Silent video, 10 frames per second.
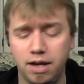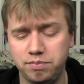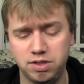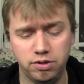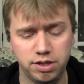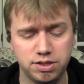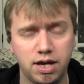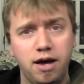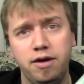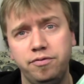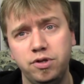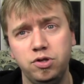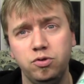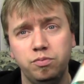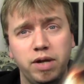in-depth series of the
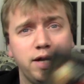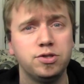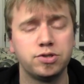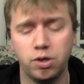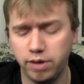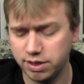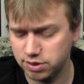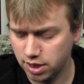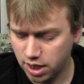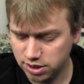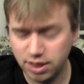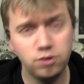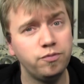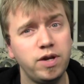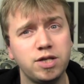new Blood Angels Codex. Stay
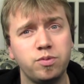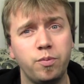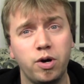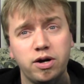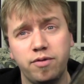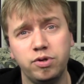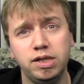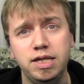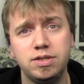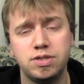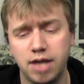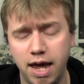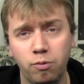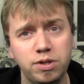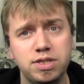tuned for the next one where I'll cover elites.
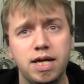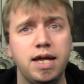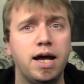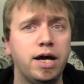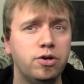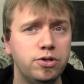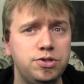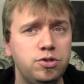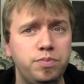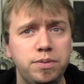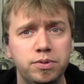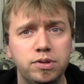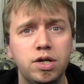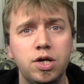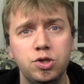And once again, I urge you
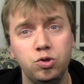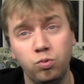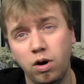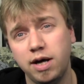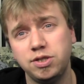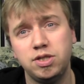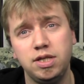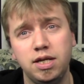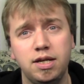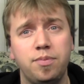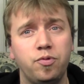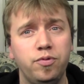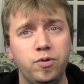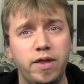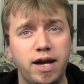people to watch the in-depth
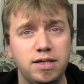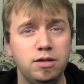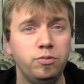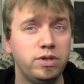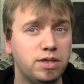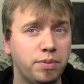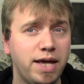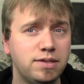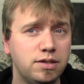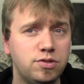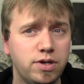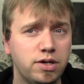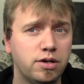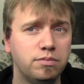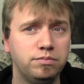review that I did with Deblet. It's right
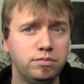here.